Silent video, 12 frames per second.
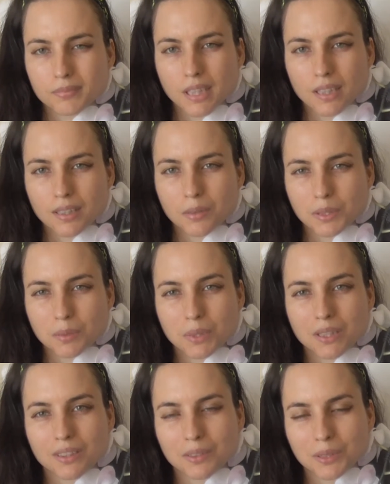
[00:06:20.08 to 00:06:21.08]
Anyways, I'm not
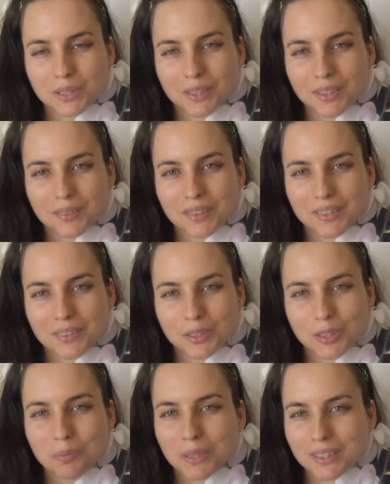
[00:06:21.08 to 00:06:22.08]
a linguist, so I don't want to go
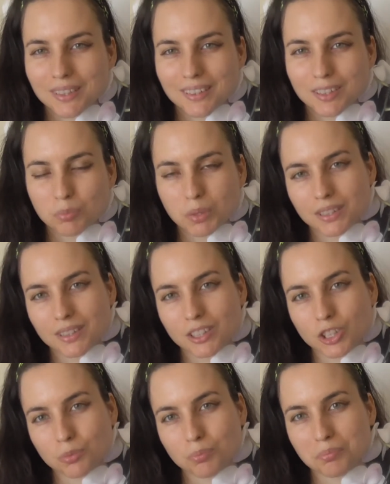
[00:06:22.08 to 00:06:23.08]
too much on this. But these are
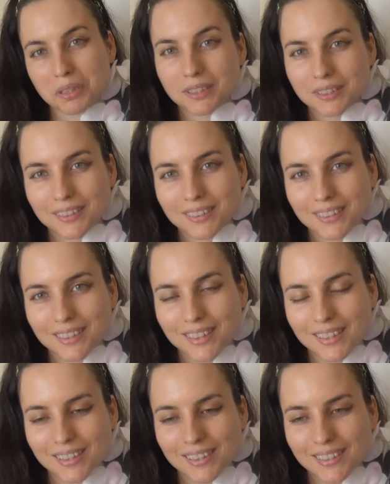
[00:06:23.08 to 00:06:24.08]
just personal
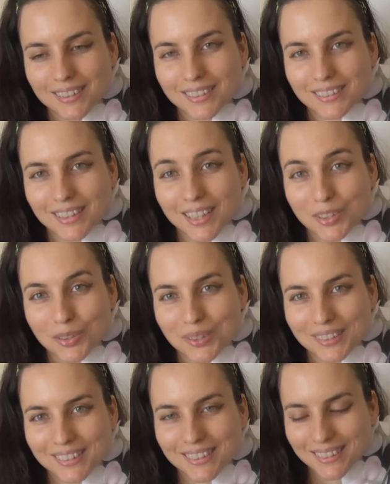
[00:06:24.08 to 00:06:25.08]
things that I
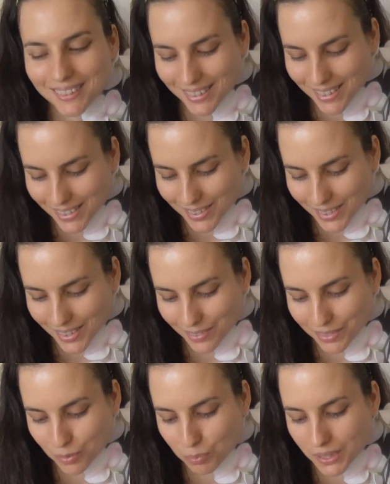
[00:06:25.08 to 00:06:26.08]
noticed, and I
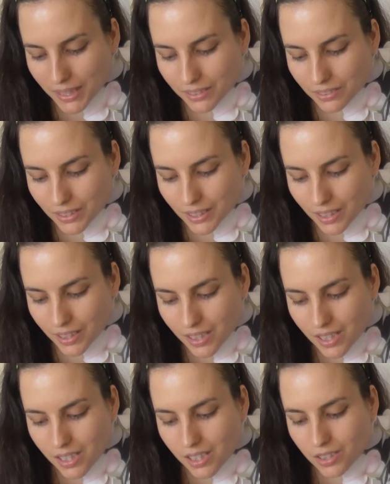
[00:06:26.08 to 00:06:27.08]
found pretty interesting.
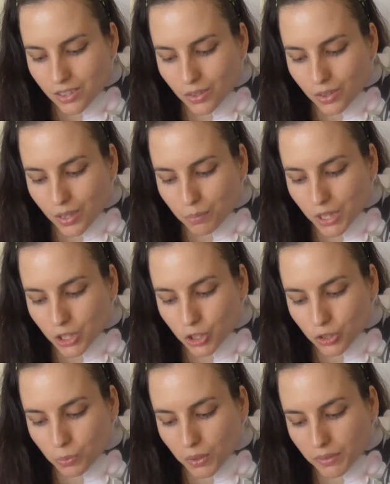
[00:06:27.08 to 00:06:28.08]
So I'm not
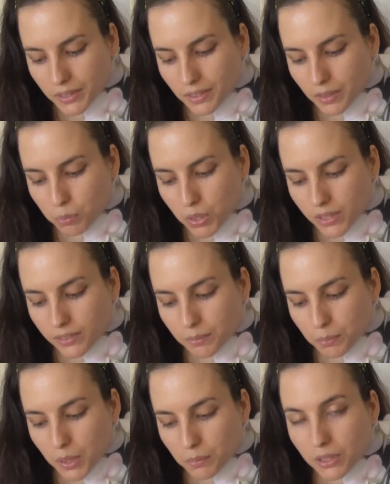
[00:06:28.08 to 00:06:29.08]
sure whether the
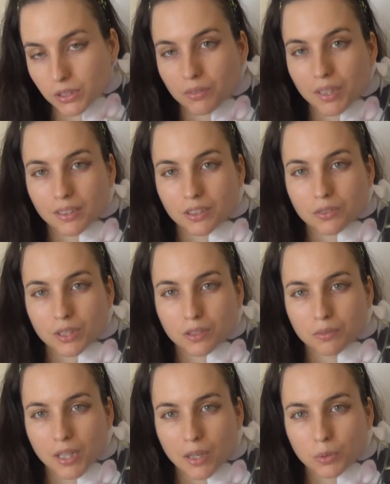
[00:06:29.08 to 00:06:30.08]
prominence of unstressed
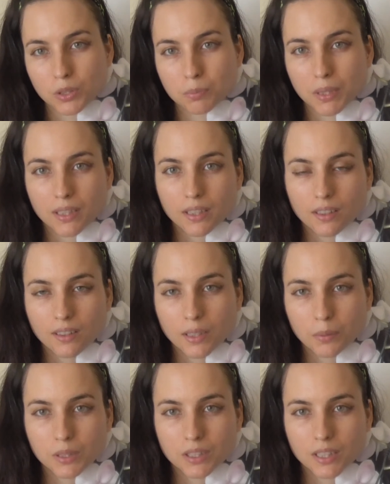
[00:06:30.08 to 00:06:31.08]
vowels make it a
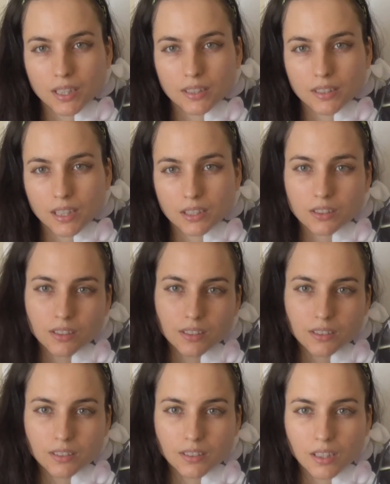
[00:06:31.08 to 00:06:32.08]
language that is actually
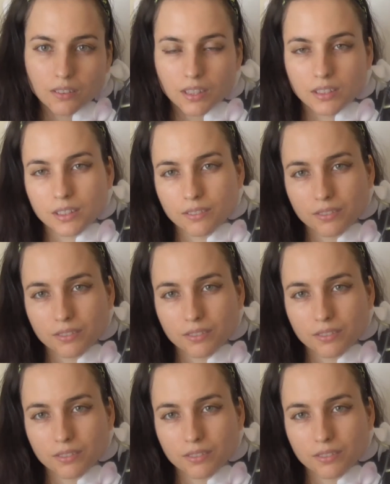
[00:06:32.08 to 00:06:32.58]
doesn't sound as